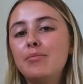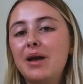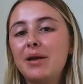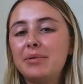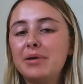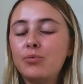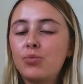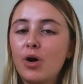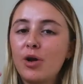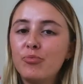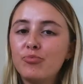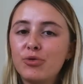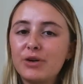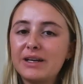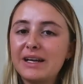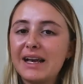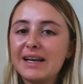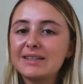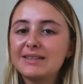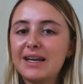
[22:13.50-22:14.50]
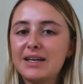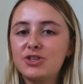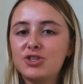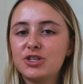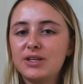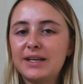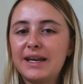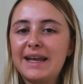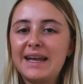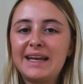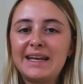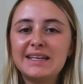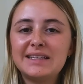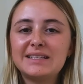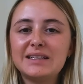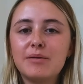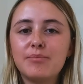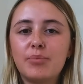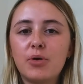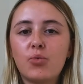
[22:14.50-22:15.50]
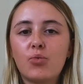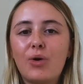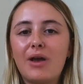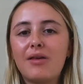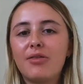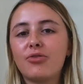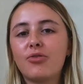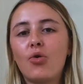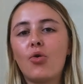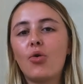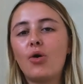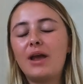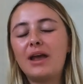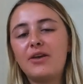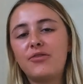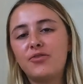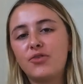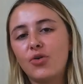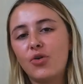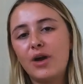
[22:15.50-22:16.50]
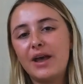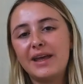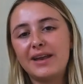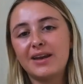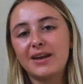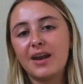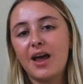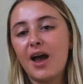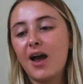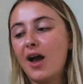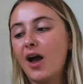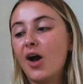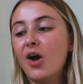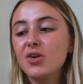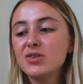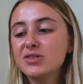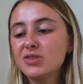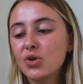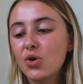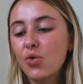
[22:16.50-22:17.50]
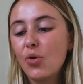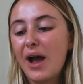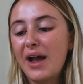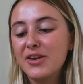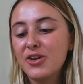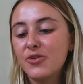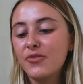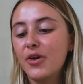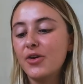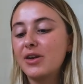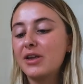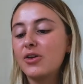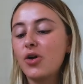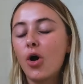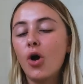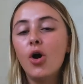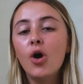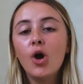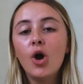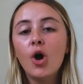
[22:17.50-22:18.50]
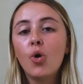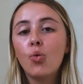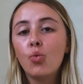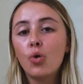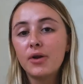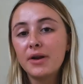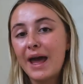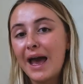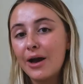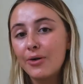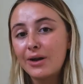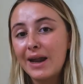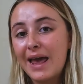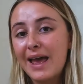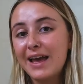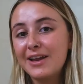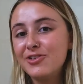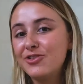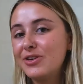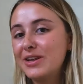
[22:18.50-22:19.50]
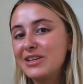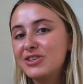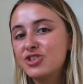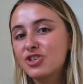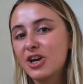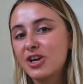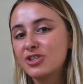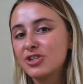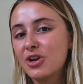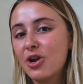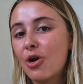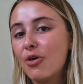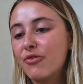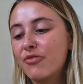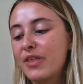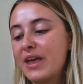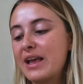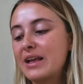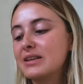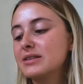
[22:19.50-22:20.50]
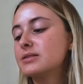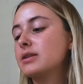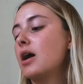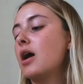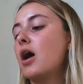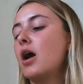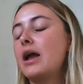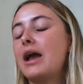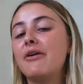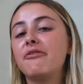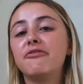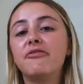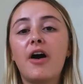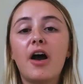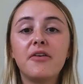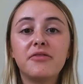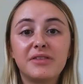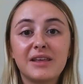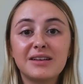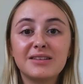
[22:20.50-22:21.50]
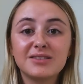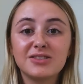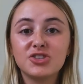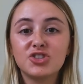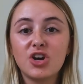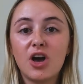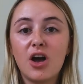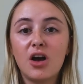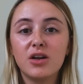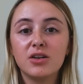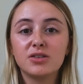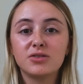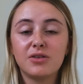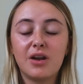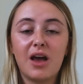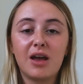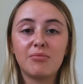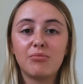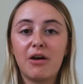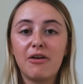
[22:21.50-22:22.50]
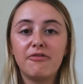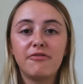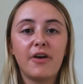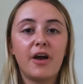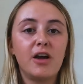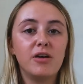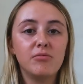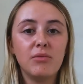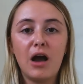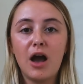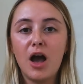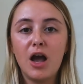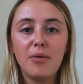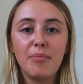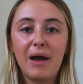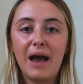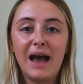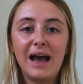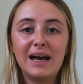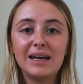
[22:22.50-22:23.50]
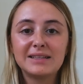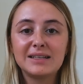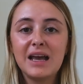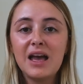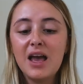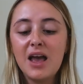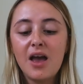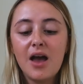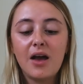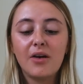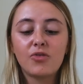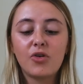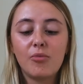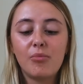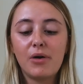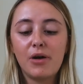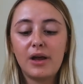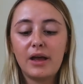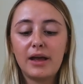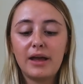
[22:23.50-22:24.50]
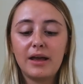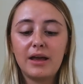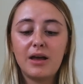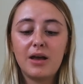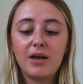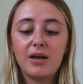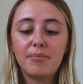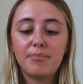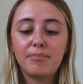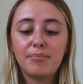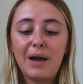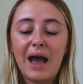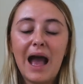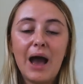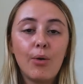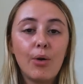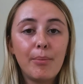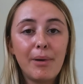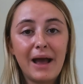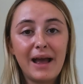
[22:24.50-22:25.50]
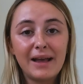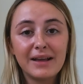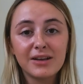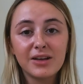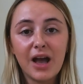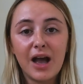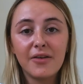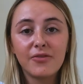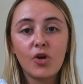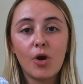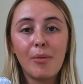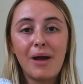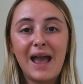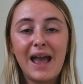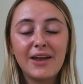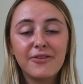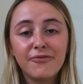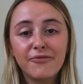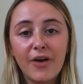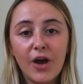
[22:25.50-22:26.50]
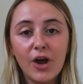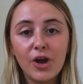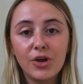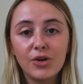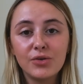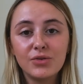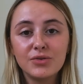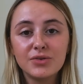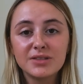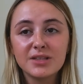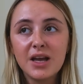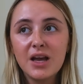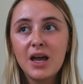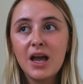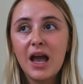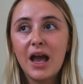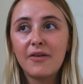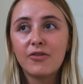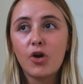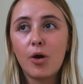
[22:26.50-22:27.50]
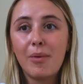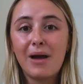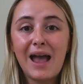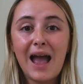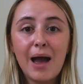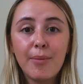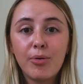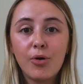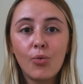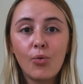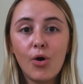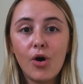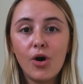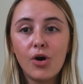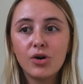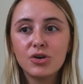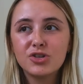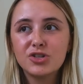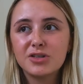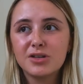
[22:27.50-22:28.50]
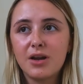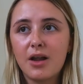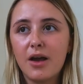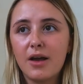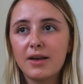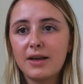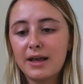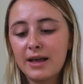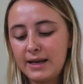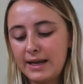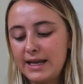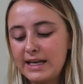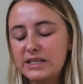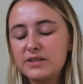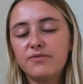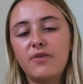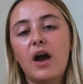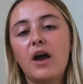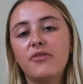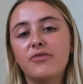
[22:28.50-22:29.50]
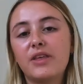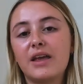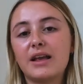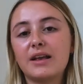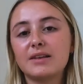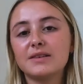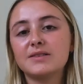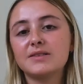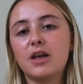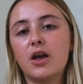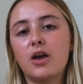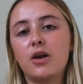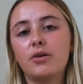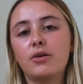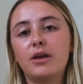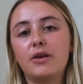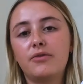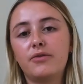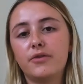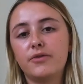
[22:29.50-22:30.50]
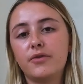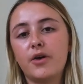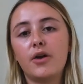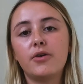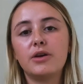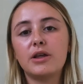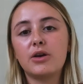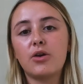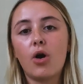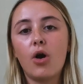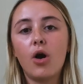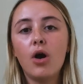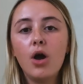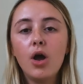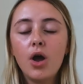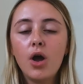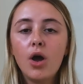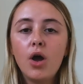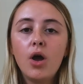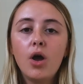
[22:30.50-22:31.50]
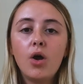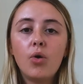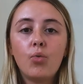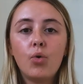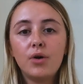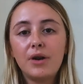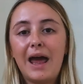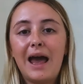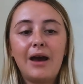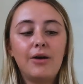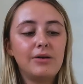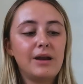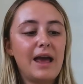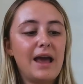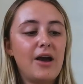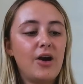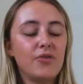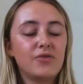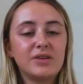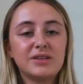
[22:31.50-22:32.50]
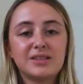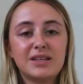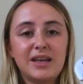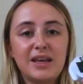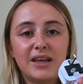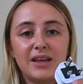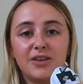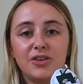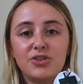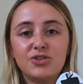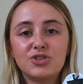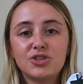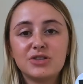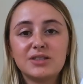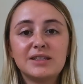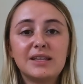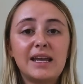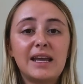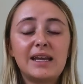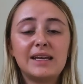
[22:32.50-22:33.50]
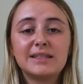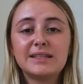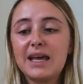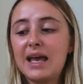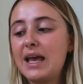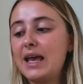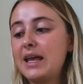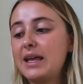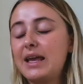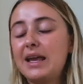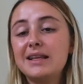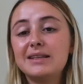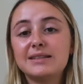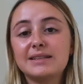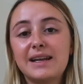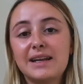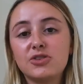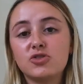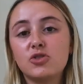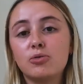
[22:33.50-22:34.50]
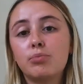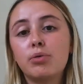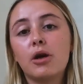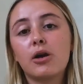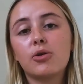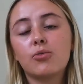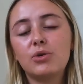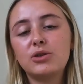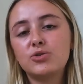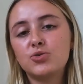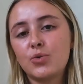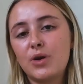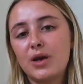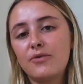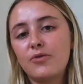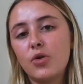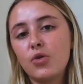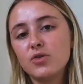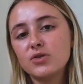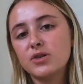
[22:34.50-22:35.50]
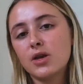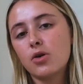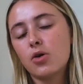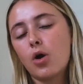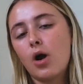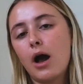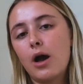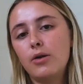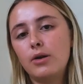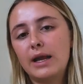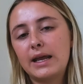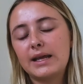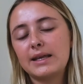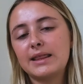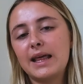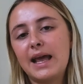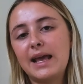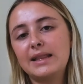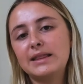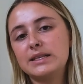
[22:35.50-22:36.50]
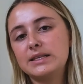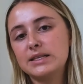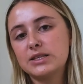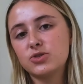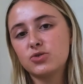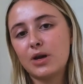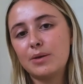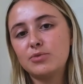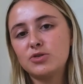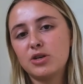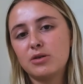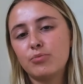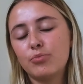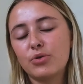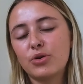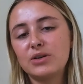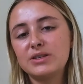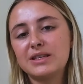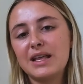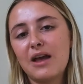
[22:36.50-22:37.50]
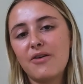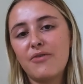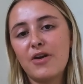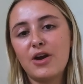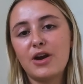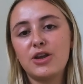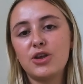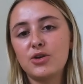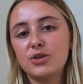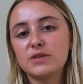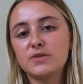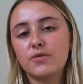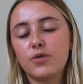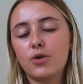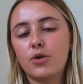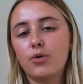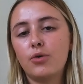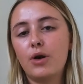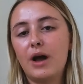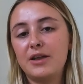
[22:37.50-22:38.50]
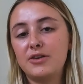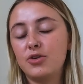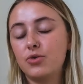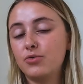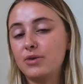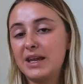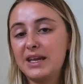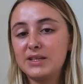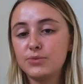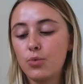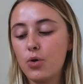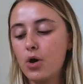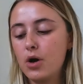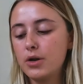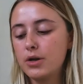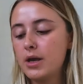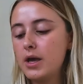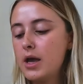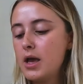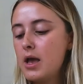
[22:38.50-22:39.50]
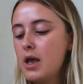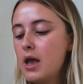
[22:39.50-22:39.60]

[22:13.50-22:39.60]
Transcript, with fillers: maybe won't bring an extension lead, but we thought if you're in a hostel and you've only got one outlet and you need to charge a lot of things, like I have 5 things to charge, like my phone, my iPad, I've got my power bank, I've got my headphones, I've got my Apple Watch, like at least 5 things. So if you've only got one outlet, obviously you just need a international plug, which we've also got. I'll link that in the description because they're very useful and you'll need one.